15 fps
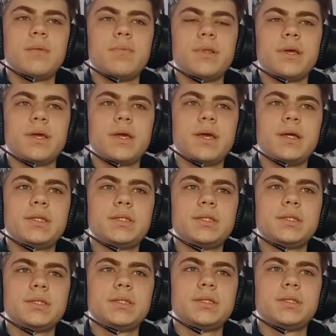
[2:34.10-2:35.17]

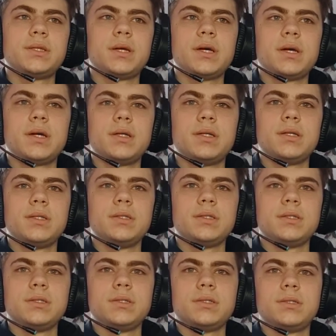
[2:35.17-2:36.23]
applications, and it
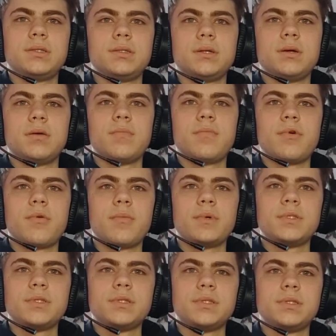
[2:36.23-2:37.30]
is uh,
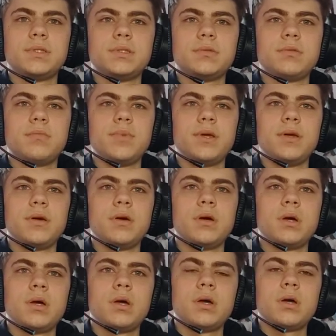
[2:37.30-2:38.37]
promises to be
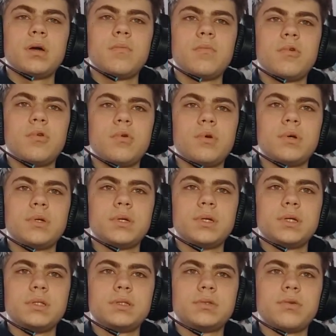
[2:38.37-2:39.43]
a more
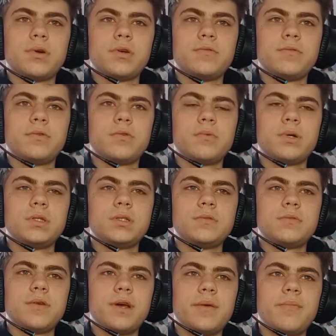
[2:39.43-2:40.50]
uh, straightforward
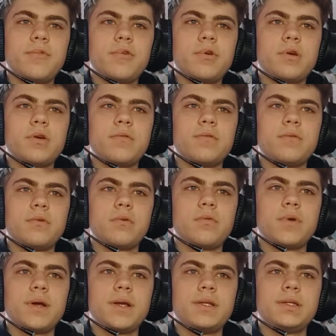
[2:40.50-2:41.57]
framework for
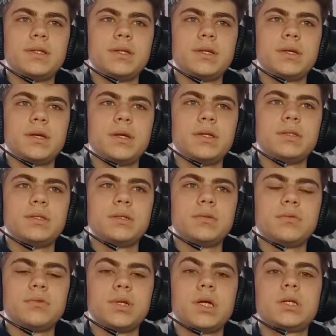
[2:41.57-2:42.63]
creating
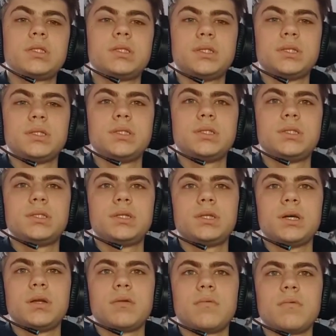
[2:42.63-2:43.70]
interconnected
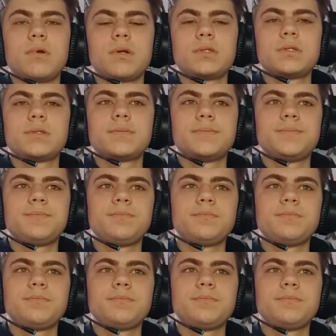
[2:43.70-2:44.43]
networks.